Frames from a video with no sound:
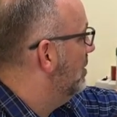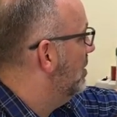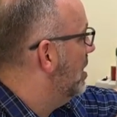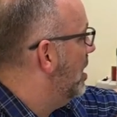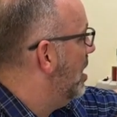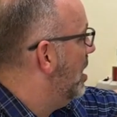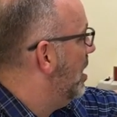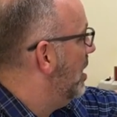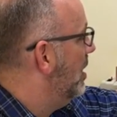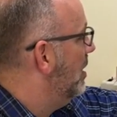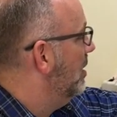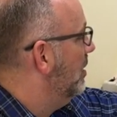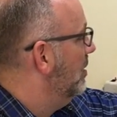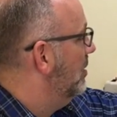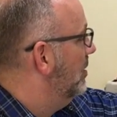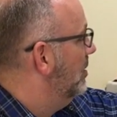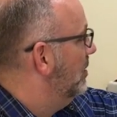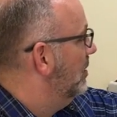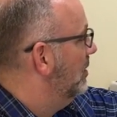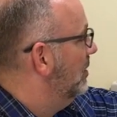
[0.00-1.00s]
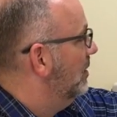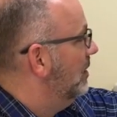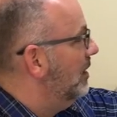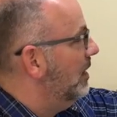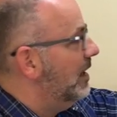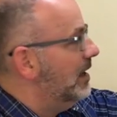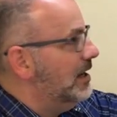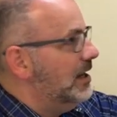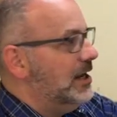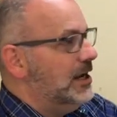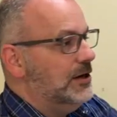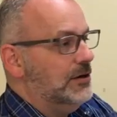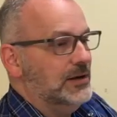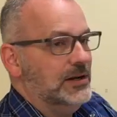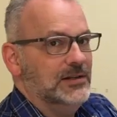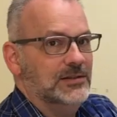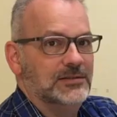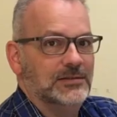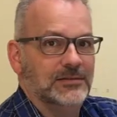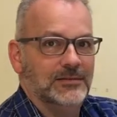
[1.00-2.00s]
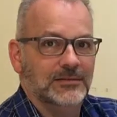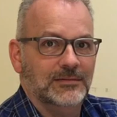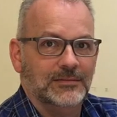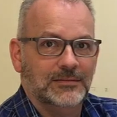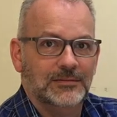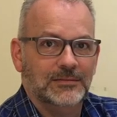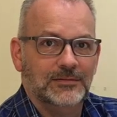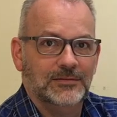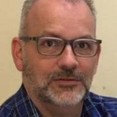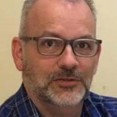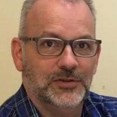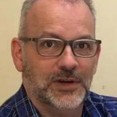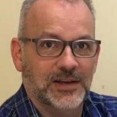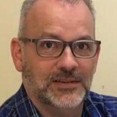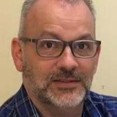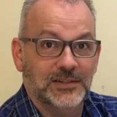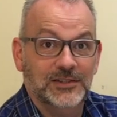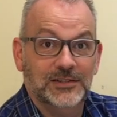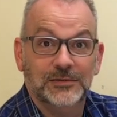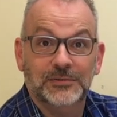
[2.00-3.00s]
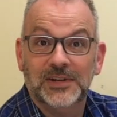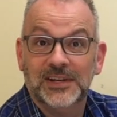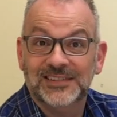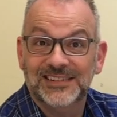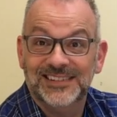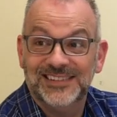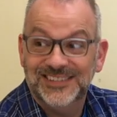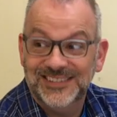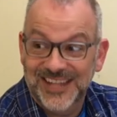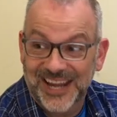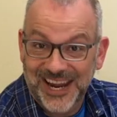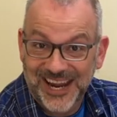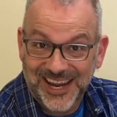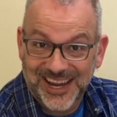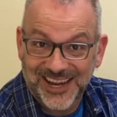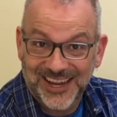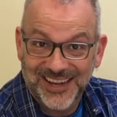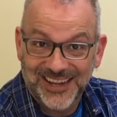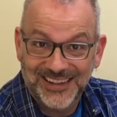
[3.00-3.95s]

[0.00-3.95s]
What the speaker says: non-adherent dressing, so it doesn't stick,